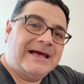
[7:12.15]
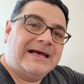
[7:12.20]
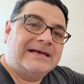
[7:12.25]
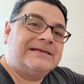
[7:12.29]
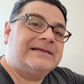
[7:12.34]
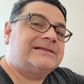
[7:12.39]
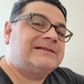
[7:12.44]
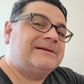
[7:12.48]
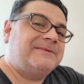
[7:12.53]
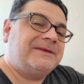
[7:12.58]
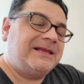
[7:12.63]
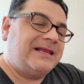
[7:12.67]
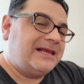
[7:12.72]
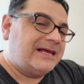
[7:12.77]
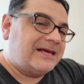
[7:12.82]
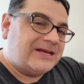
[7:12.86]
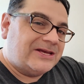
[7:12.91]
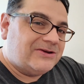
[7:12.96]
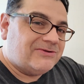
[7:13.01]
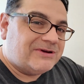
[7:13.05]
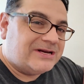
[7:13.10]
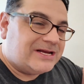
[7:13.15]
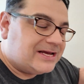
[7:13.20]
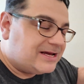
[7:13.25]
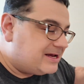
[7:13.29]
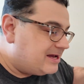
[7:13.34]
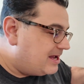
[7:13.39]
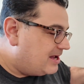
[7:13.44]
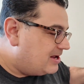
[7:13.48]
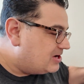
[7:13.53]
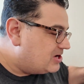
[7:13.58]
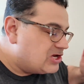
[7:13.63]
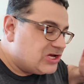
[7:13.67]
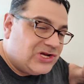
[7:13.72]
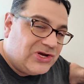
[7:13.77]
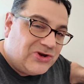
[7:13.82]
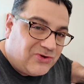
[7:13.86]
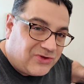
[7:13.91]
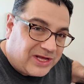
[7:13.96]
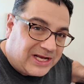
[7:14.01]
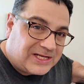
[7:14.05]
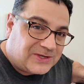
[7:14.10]
Is this something that you dig? Do
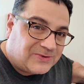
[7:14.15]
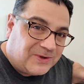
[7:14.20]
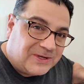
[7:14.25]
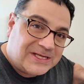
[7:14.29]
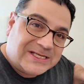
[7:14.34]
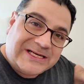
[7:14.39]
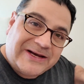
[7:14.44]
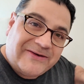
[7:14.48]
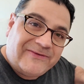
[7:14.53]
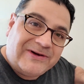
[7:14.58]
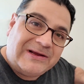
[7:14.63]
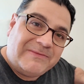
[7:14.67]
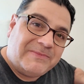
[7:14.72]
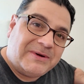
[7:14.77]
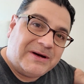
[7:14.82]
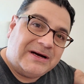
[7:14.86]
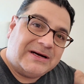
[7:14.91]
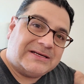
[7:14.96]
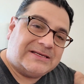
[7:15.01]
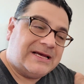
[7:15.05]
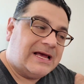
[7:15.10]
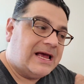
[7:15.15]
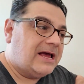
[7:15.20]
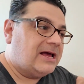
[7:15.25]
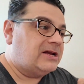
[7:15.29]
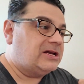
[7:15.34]
you think it's worth 70 bucks?